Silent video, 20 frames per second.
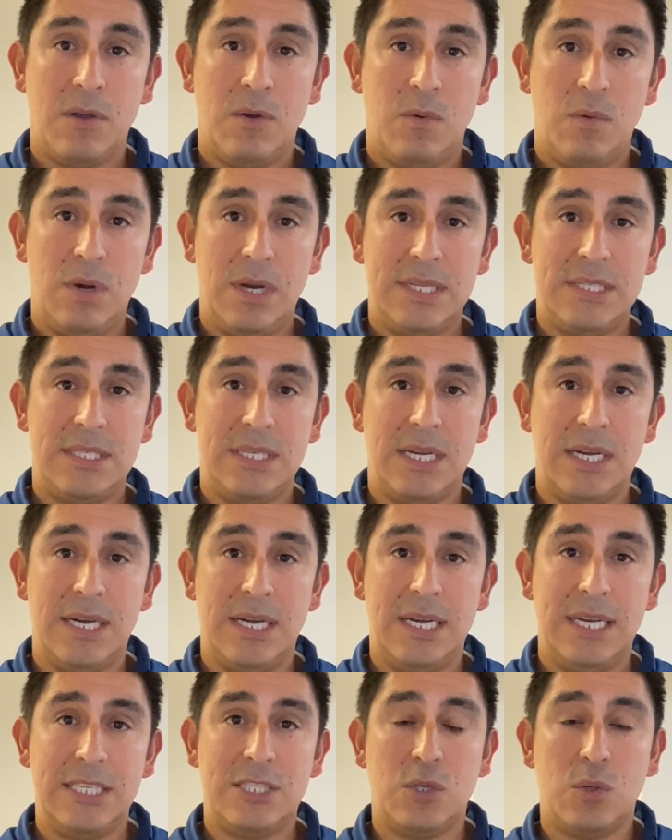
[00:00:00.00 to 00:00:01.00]
Let's
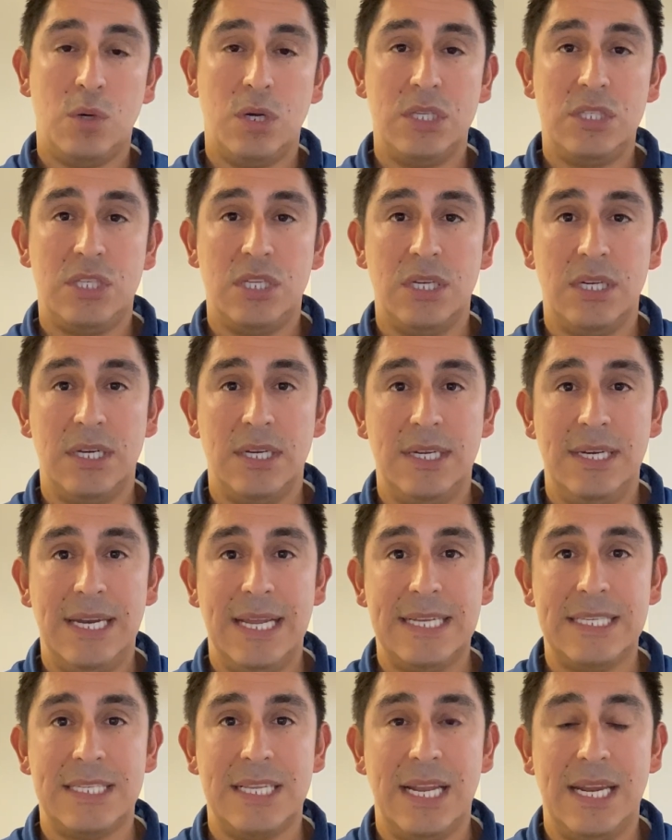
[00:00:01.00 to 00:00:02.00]
go on to
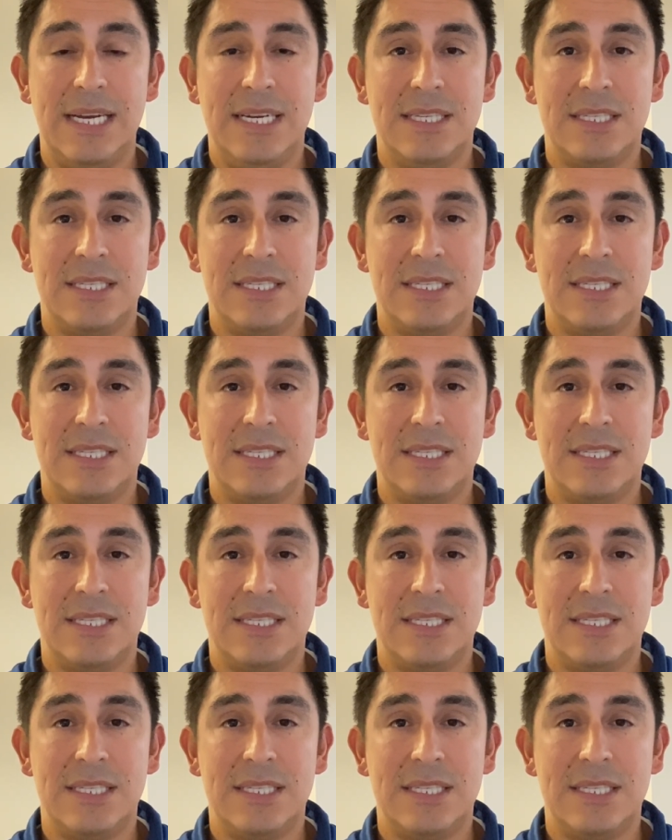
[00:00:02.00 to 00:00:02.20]
next slide and